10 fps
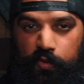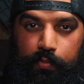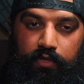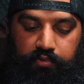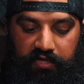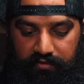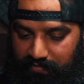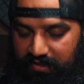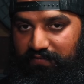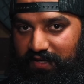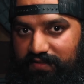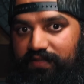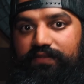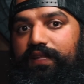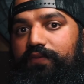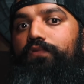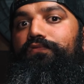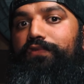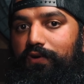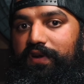people are pretty oblivious. They won't
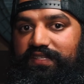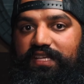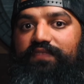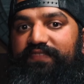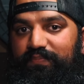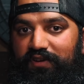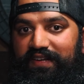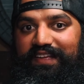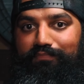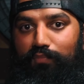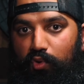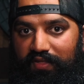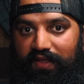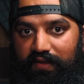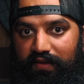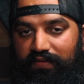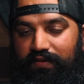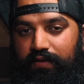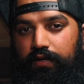notice even if it's printing more than this.